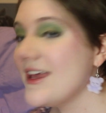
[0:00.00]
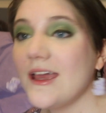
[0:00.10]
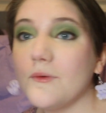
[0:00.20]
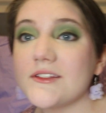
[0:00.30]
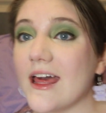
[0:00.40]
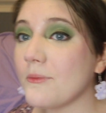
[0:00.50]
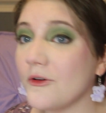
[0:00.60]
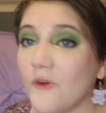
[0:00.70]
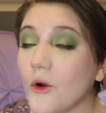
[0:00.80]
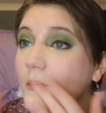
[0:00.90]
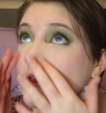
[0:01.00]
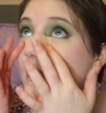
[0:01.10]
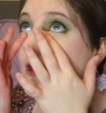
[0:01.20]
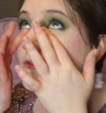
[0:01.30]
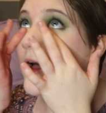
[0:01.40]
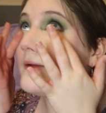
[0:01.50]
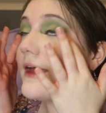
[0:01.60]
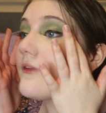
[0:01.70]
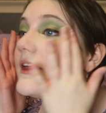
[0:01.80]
It was like before we had found out the